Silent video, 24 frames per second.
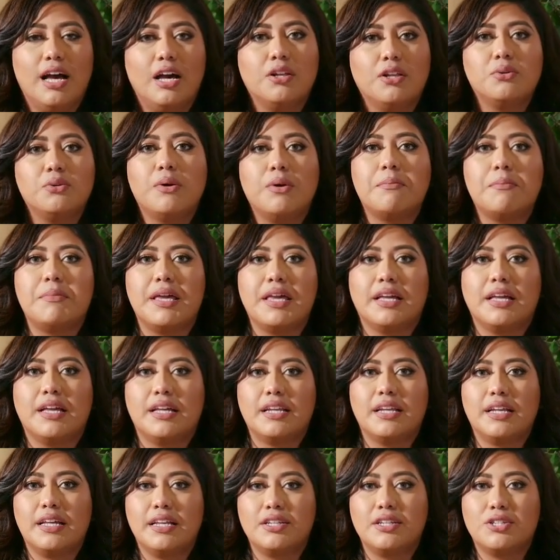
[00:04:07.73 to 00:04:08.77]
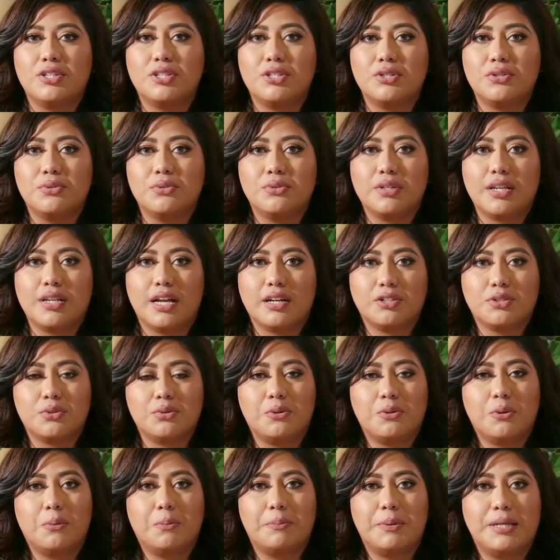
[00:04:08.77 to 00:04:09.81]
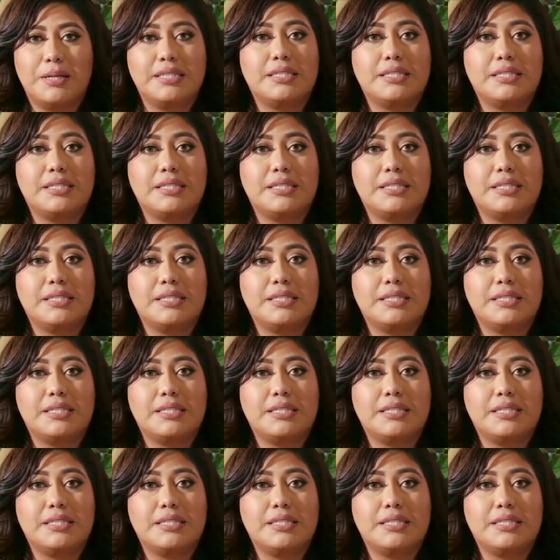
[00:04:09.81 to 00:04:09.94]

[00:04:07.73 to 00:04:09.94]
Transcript: how do I make it into an actual